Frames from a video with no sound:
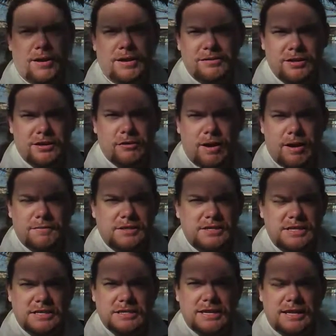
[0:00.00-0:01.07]
pressing
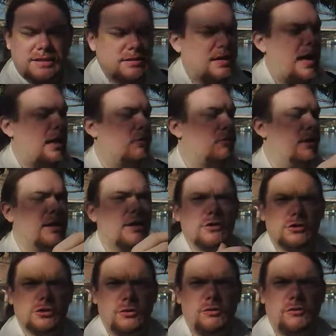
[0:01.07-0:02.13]
Gravity to get to the gallery,
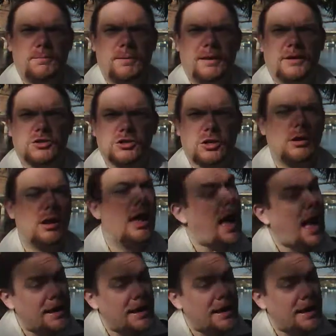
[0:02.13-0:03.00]
choose the picture,